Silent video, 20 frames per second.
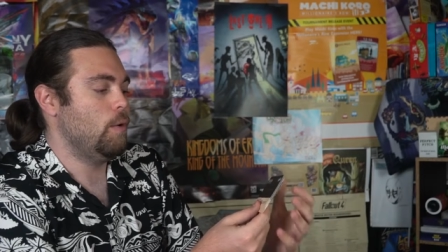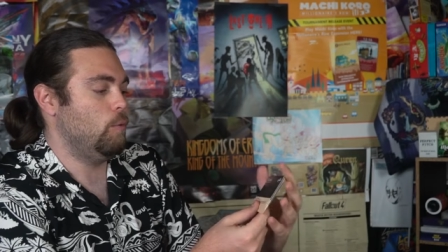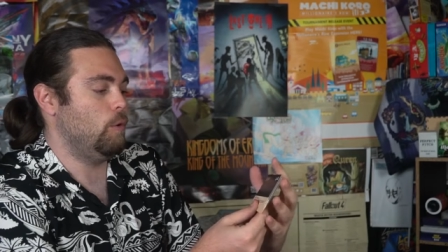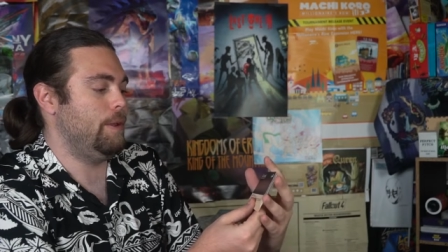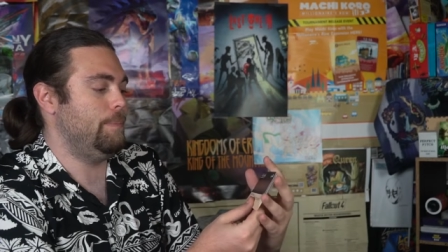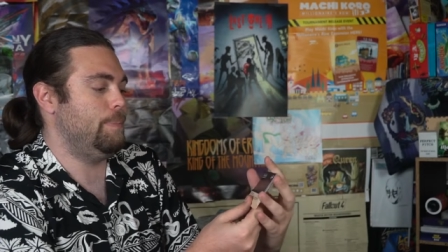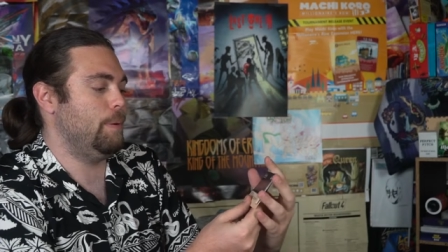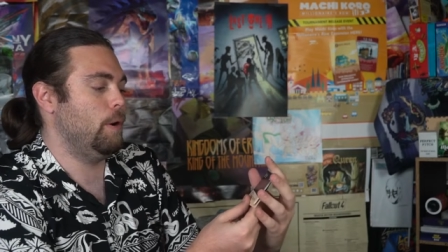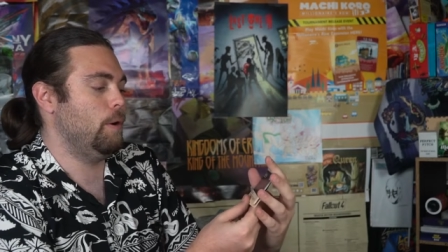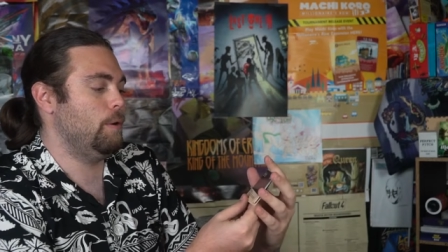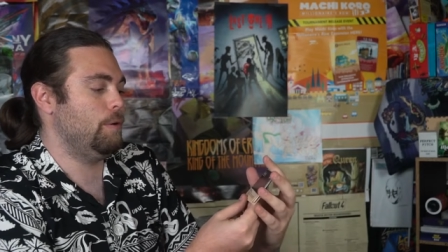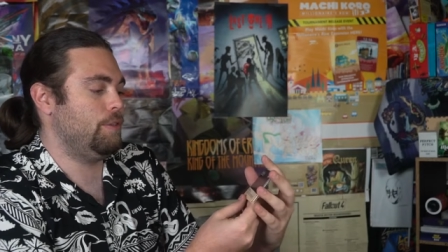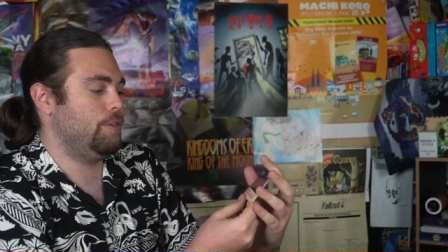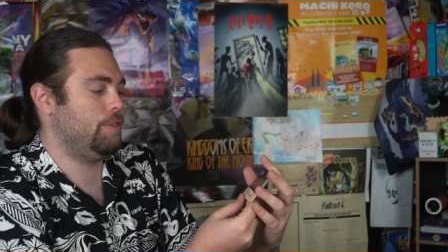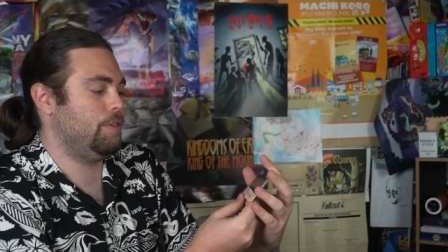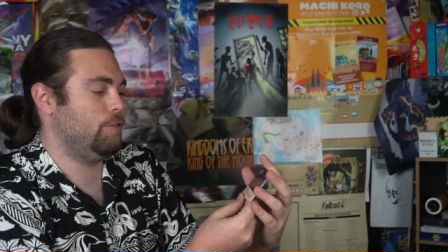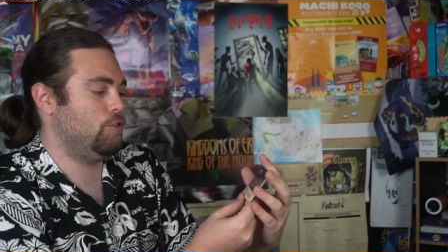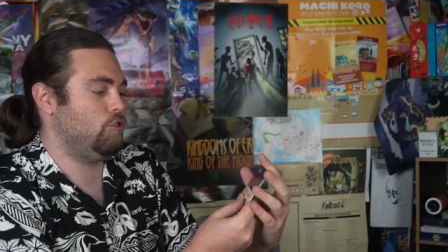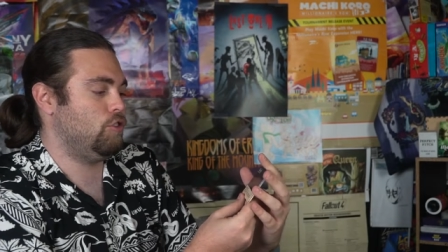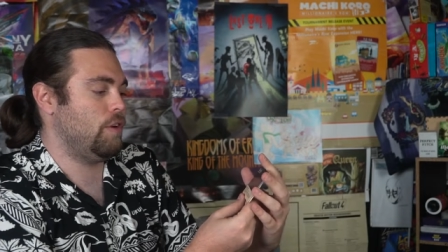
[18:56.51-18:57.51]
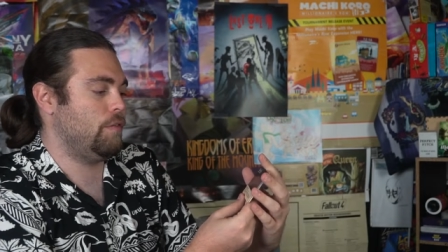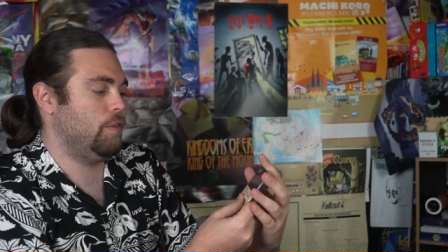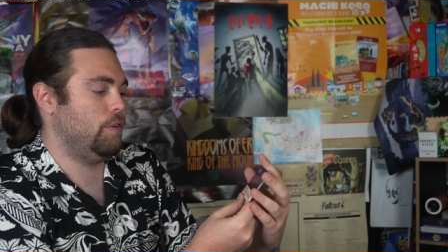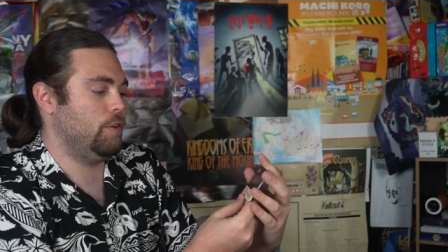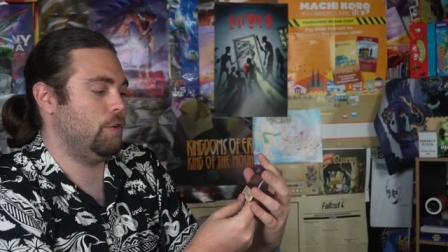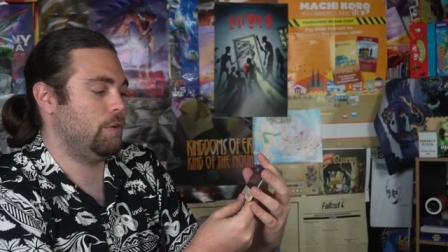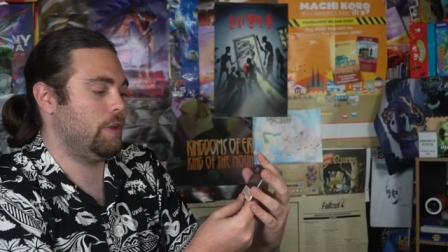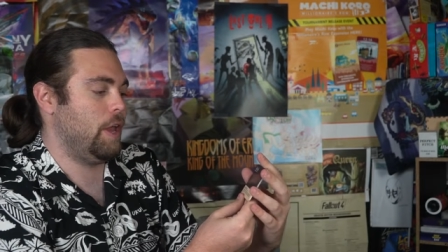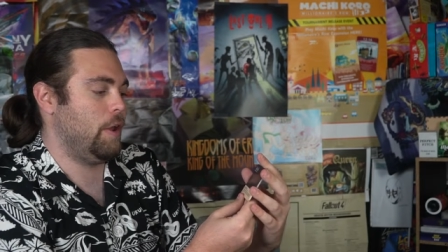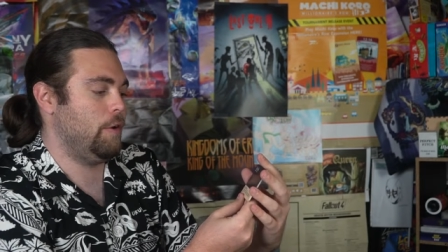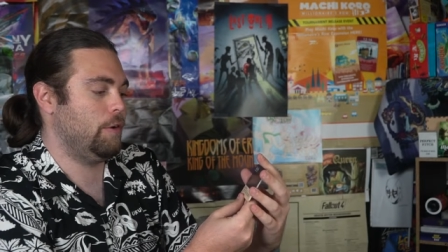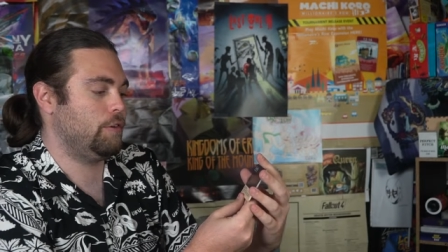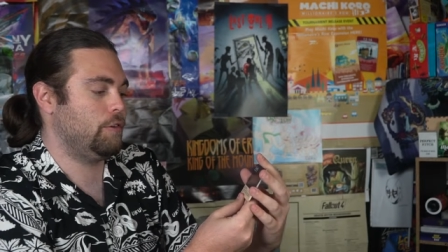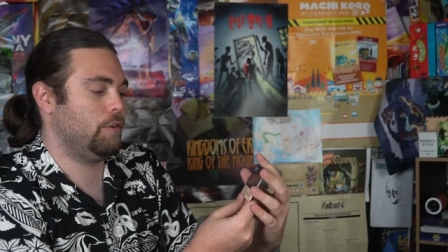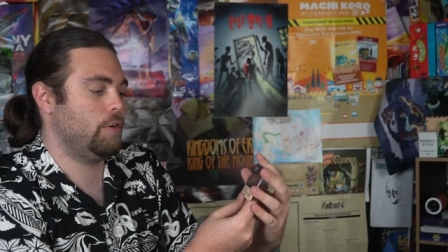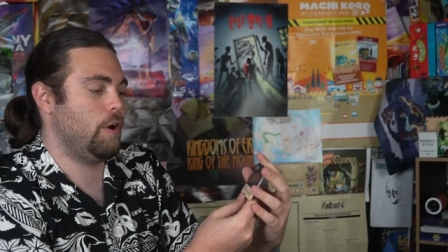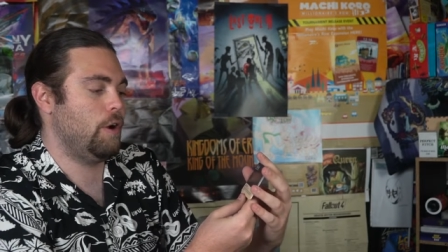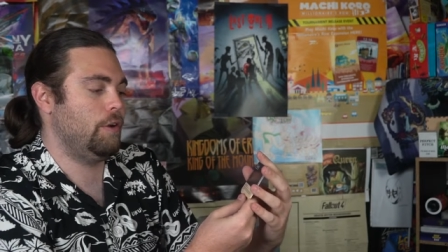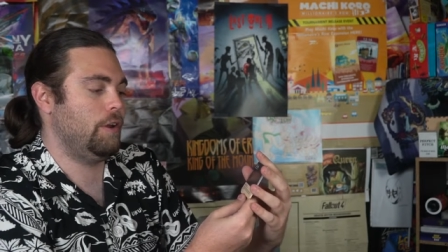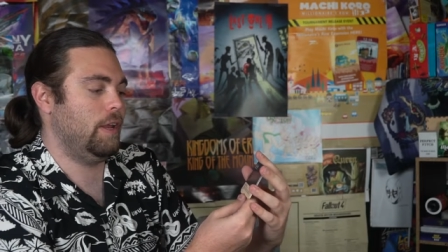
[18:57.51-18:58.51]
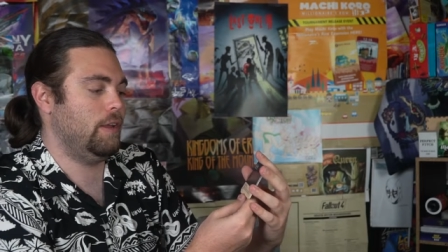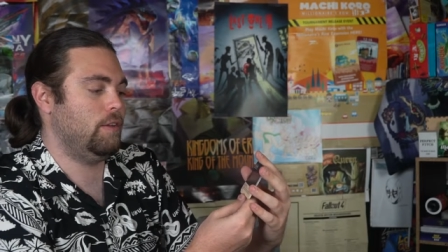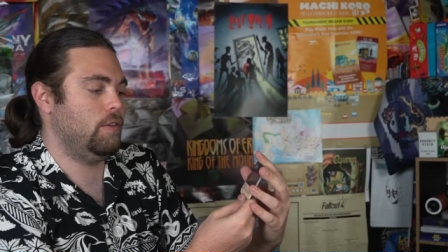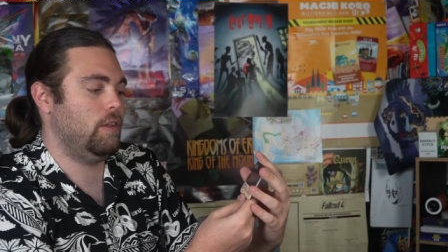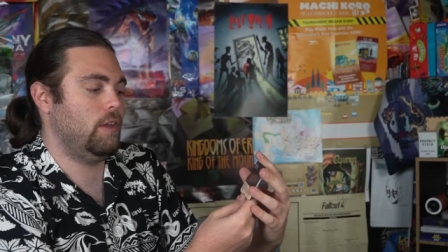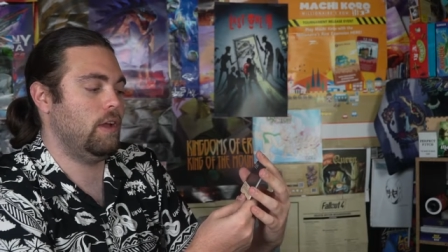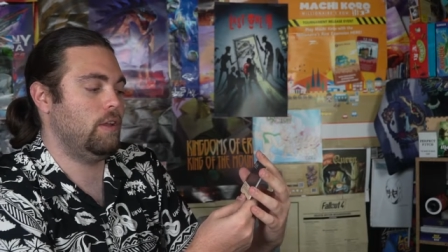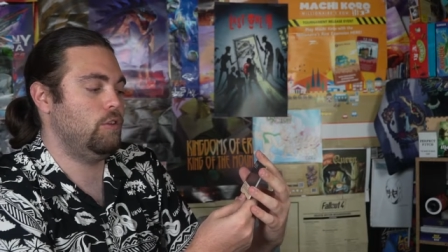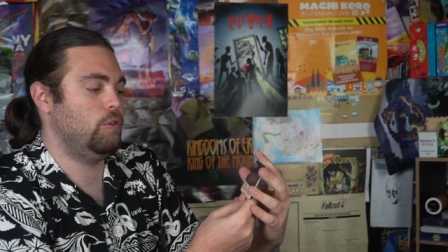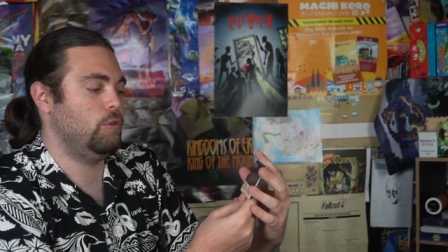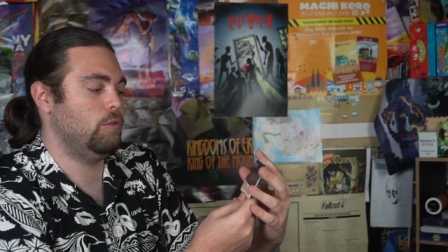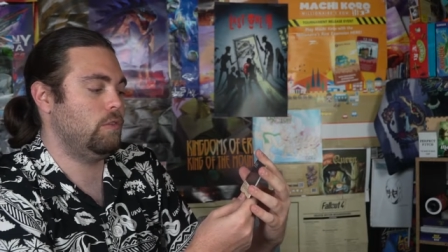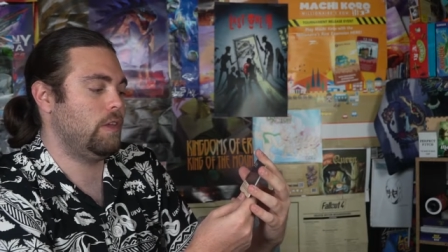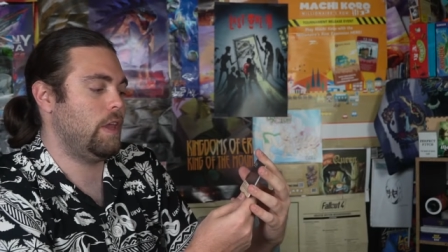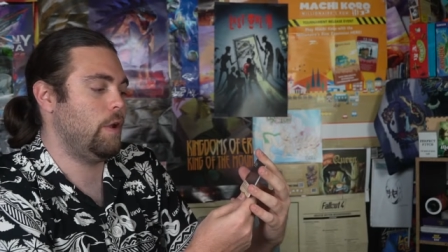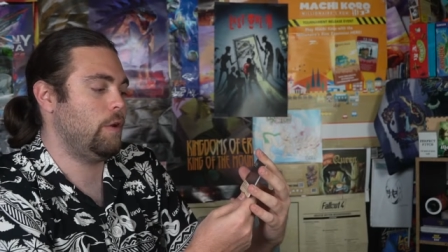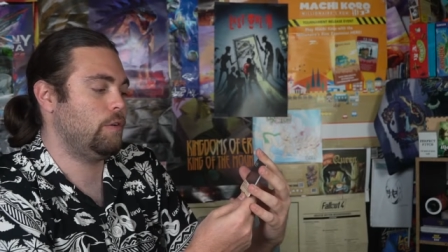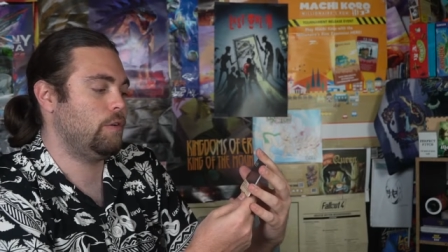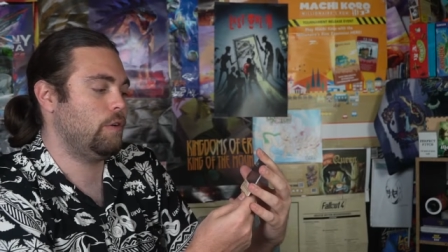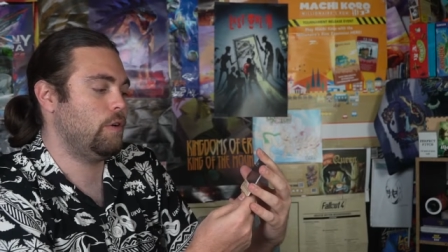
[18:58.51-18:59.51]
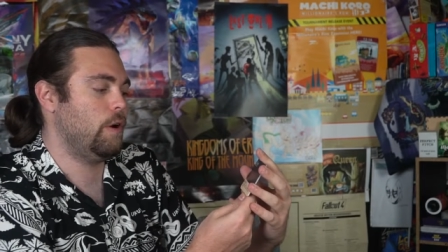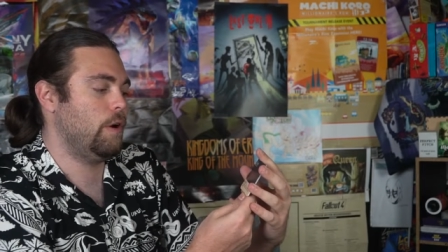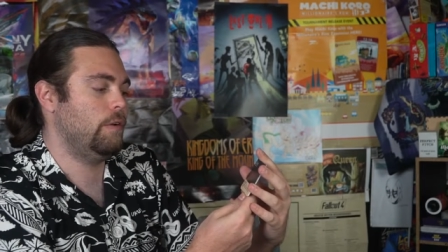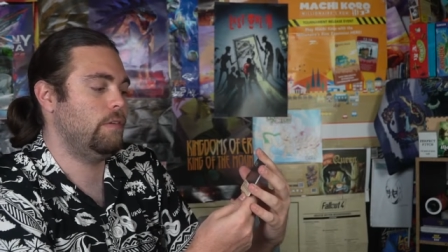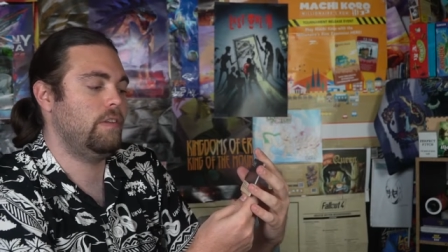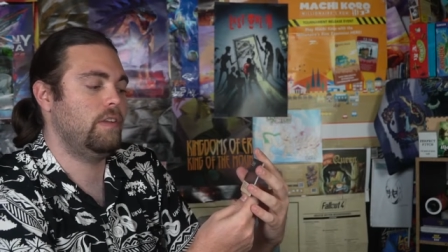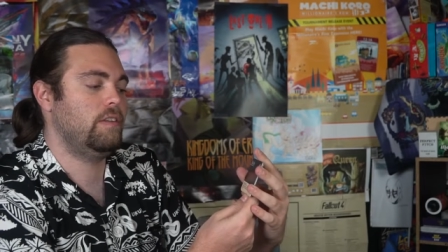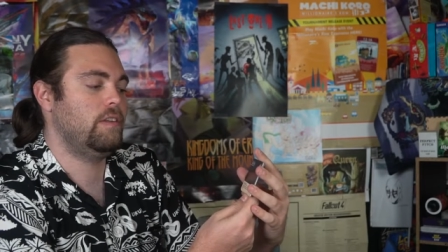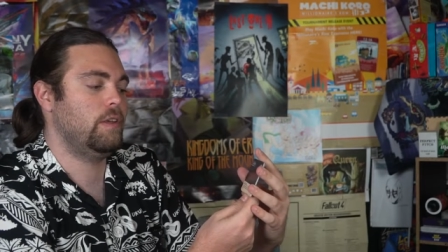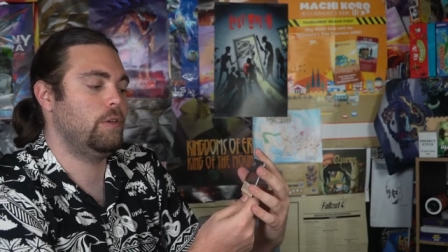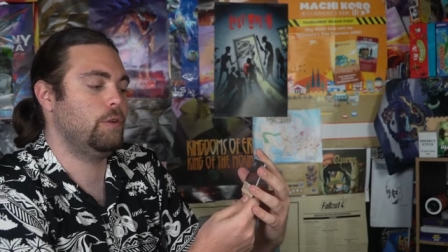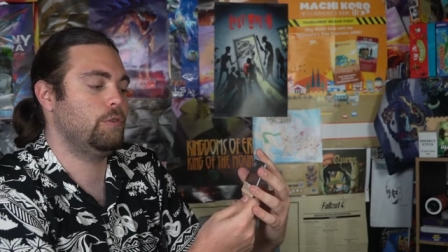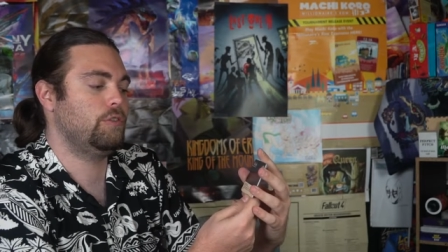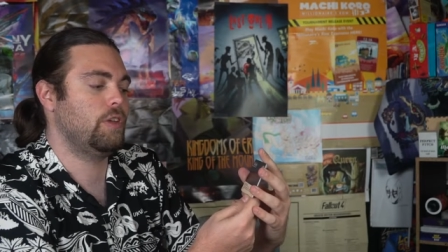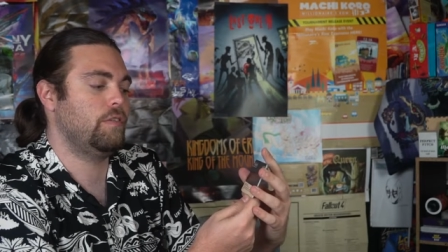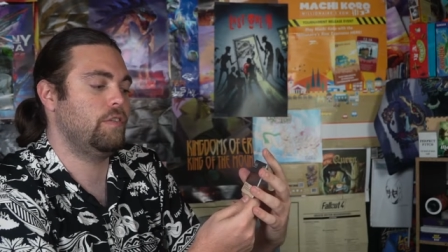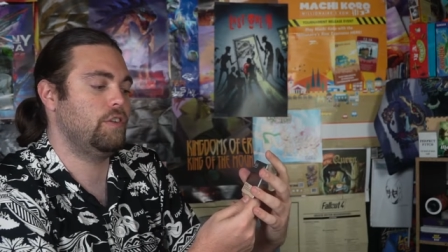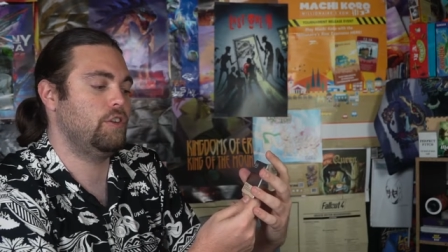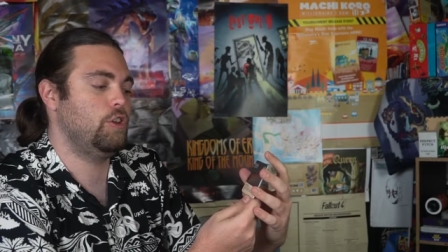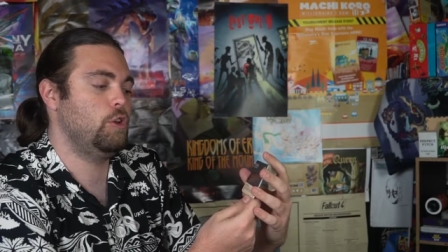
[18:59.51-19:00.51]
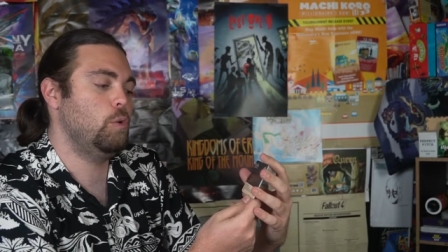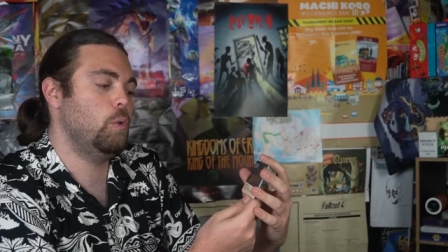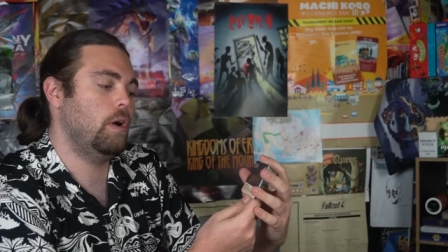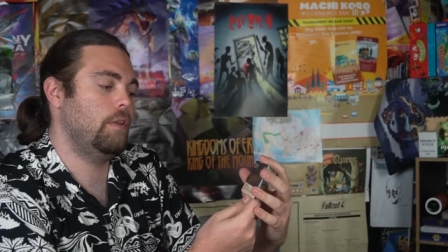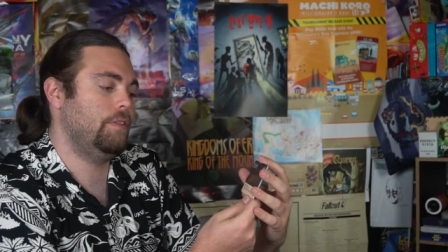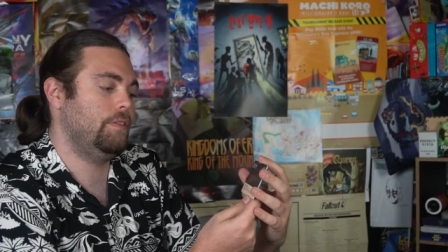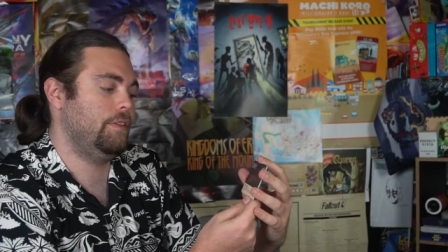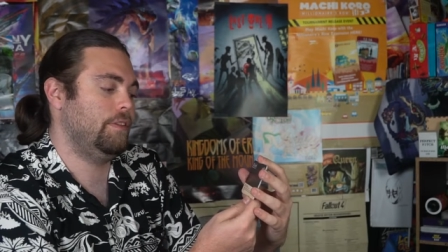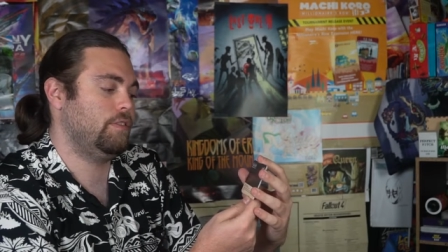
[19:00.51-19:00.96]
Rebirth. Shuffle your character card into the unused character cards and deal yourself a new one.